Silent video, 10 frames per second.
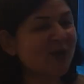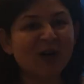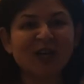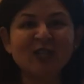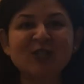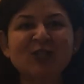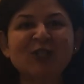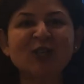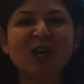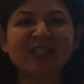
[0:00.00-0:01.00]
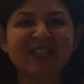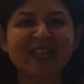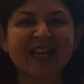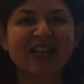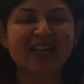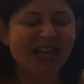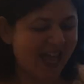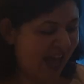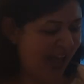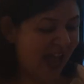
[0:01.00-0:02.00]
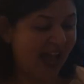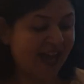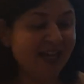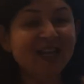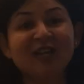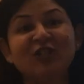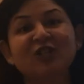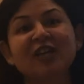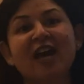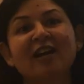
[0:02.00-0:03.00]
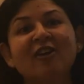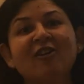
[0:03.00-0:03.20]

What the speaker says: call her Shortcake. And she had